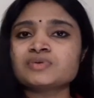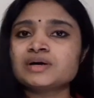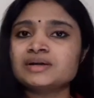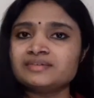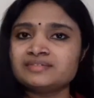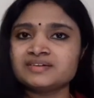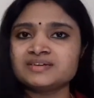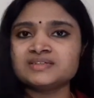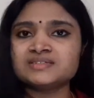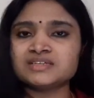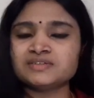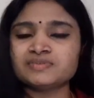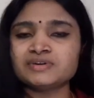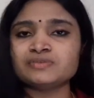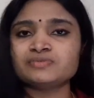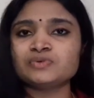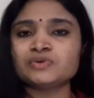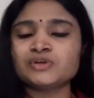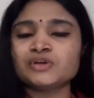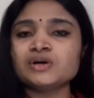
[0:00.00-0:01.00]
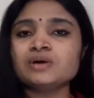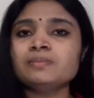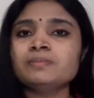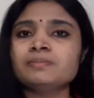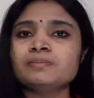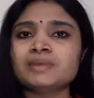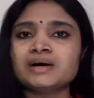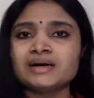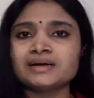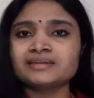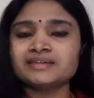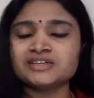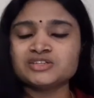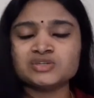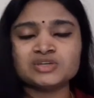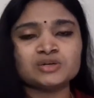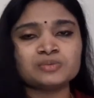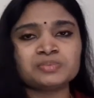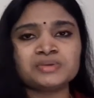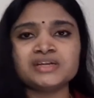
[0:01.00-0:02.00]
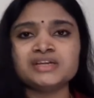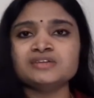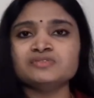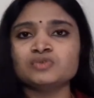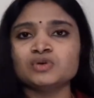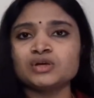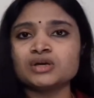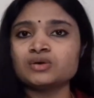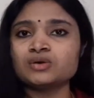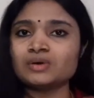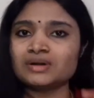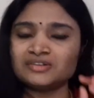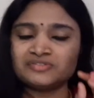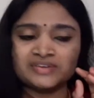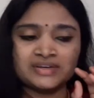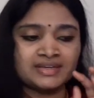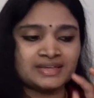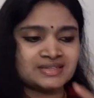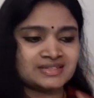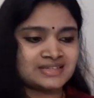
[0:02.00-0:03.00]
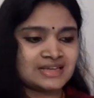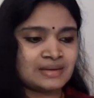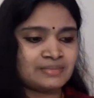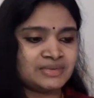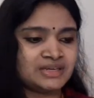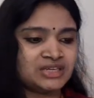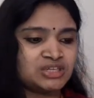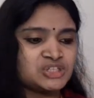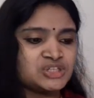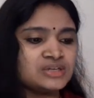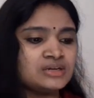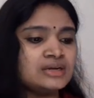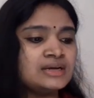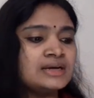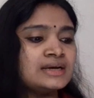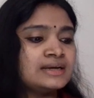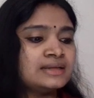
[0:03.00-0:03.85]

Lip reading: 100 is given for your mark that you are obtaining for your qualifying examination.